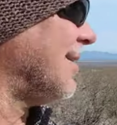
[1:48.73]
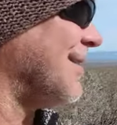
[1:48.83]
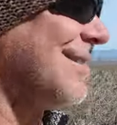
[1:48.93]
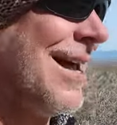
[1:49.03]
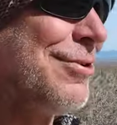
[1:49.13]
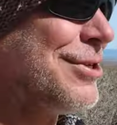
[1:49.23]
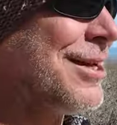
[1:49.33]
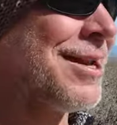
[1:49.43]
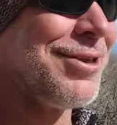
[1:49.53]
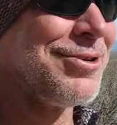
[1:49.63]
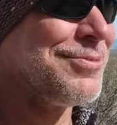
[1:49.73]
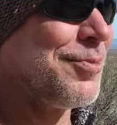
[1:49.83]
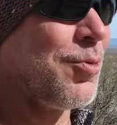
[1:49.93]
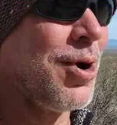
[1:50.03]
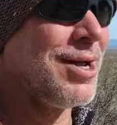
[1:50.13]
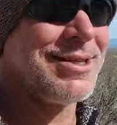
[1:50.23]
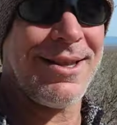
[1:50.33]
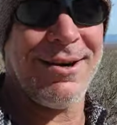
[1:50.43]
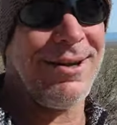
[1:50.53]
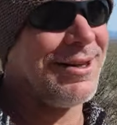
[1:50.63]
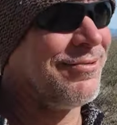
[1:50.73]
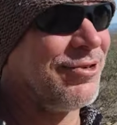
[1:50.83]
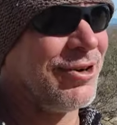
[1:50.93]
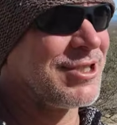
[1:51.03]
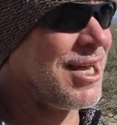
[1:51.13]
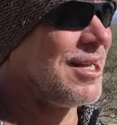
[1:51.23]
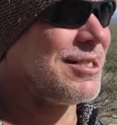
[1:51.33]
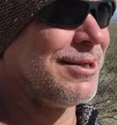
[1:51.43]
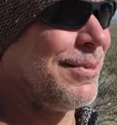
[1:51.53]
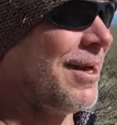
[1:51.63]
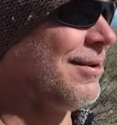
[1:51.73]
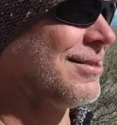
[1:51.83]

Because I was looking at those wands, and they're looking Versace, man.